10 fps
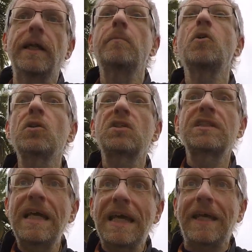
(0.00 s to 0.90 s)
And I'm not
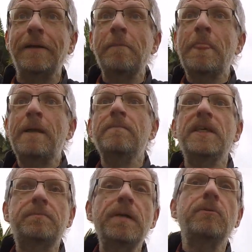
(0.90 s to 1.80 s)
saying
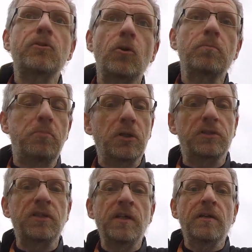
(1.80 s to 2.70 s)
these people don't
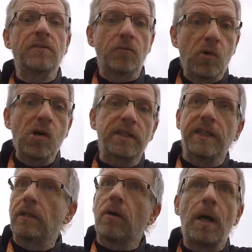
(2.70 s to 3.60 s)
put the work
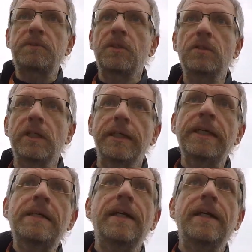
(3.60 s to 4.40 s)
in. No, absolutely.